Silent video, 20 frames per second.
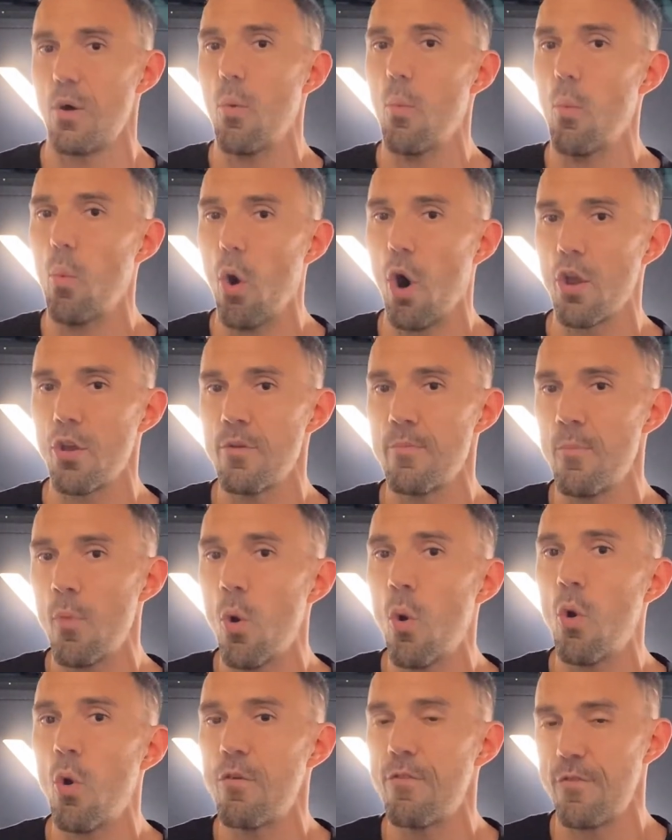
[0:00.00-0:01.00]
1
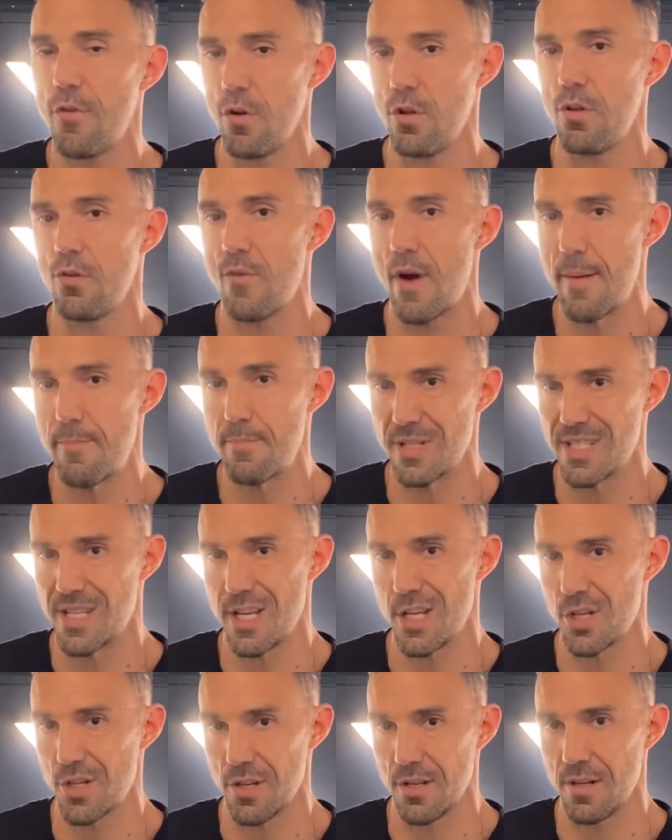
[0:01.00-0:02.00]
more full
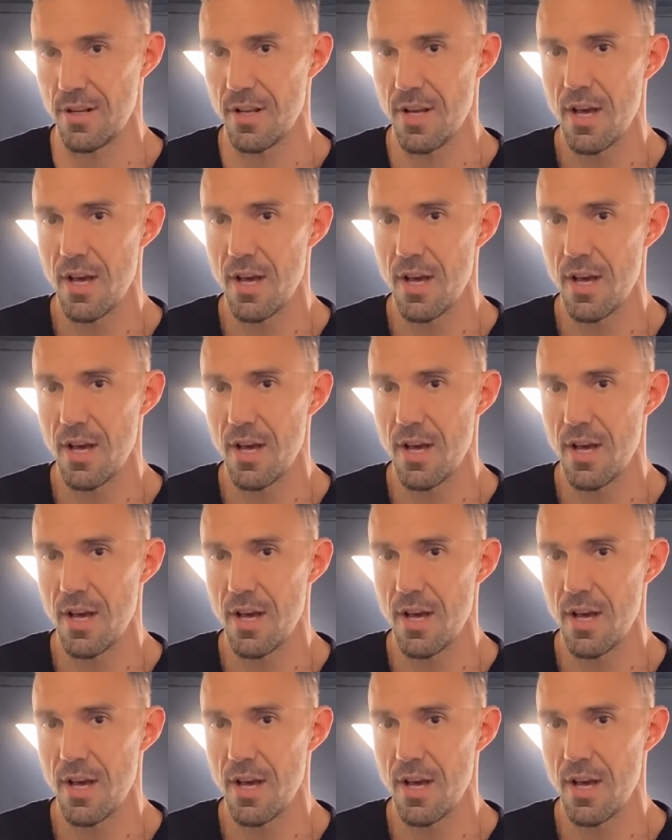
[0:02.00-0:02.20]
repetition,